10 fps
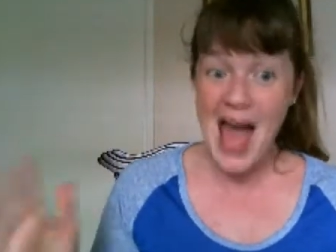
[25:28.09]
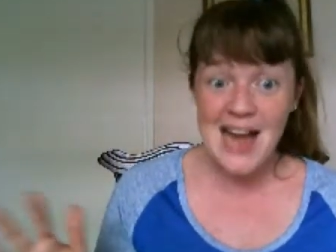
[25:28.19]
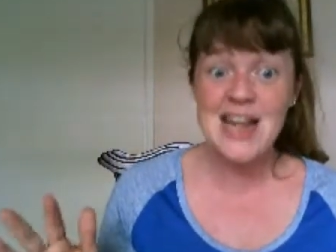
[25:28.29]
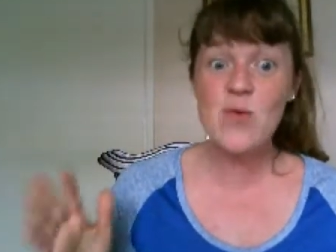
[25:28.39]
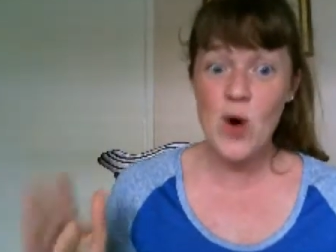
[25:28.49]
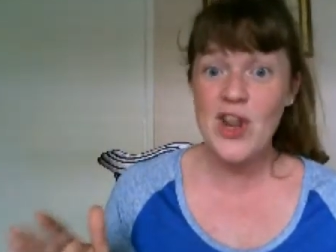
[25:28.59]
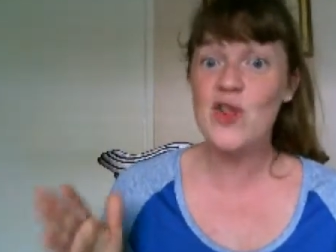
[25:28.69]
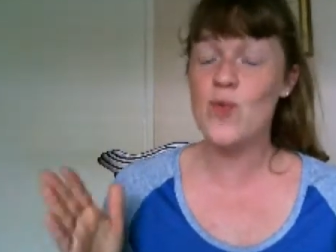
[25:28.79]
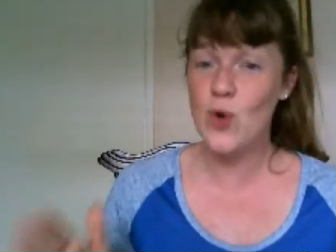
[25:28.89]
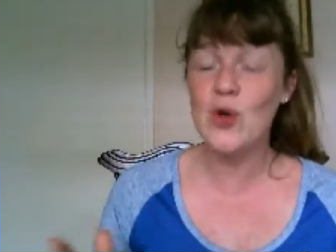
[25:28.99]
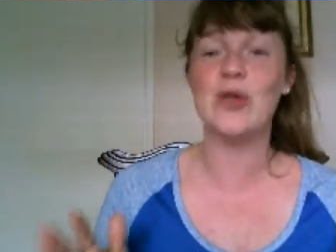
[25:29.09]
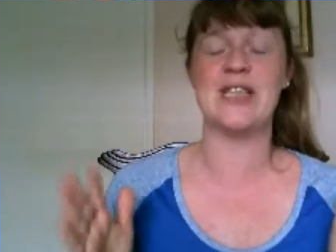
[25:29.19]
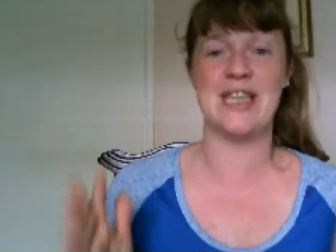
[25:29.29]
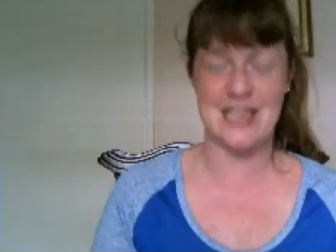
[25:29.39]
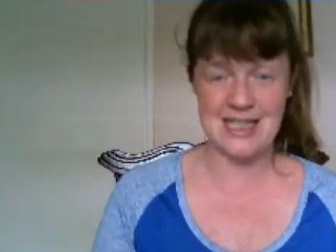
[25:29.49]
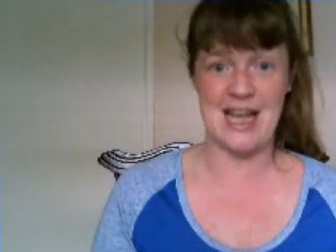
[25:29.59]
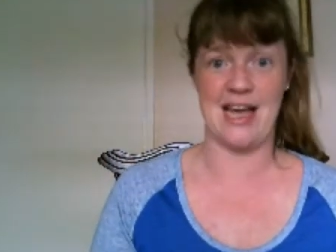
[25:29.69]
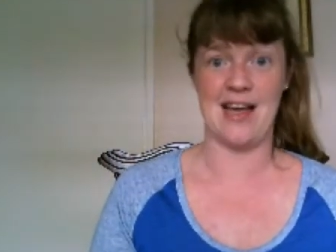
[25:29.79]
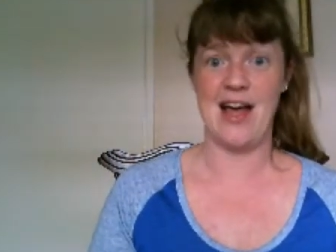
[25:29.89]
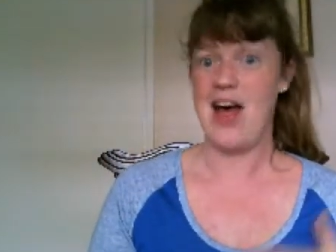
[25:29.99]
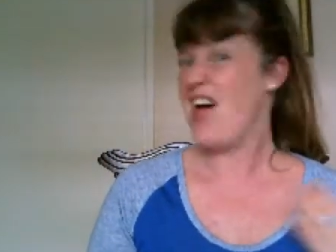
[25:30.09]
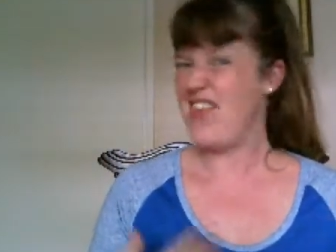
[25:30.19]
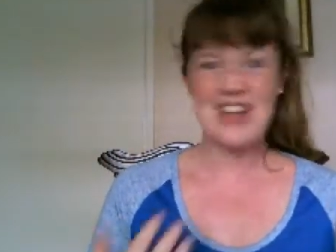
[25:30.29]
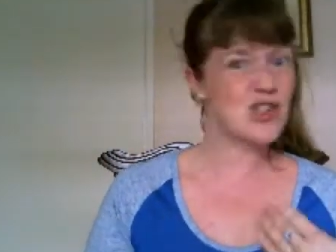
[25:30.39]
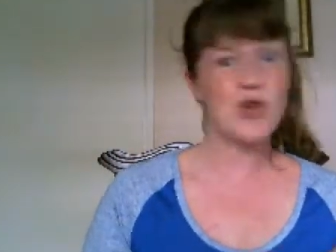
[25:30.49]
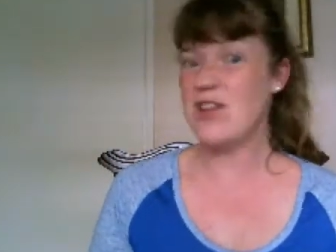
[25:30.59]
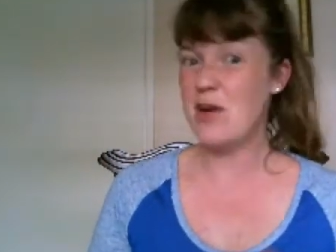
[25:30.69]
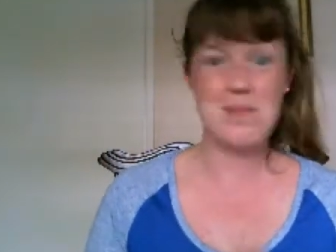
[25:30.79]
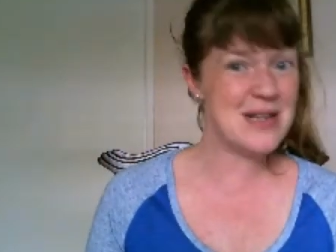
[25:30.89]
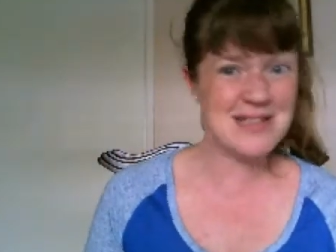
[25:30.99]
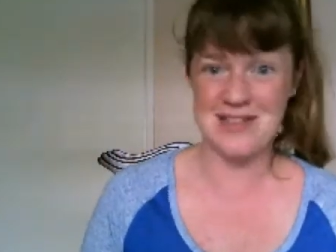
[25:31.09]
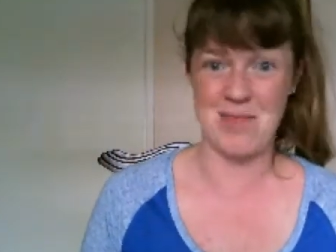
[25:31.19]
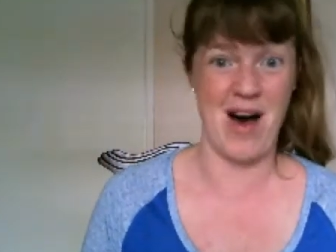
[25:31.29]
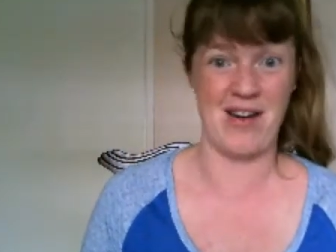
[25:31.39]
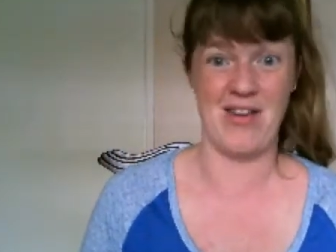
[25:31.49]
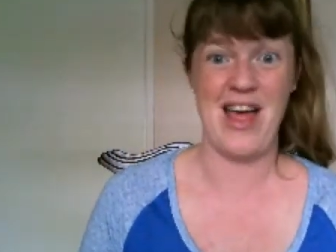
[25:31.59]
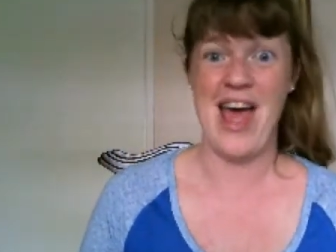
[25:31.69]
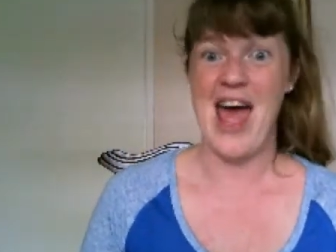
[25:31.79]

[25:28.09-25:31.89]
anyone in the world can see. That's sort of their business model.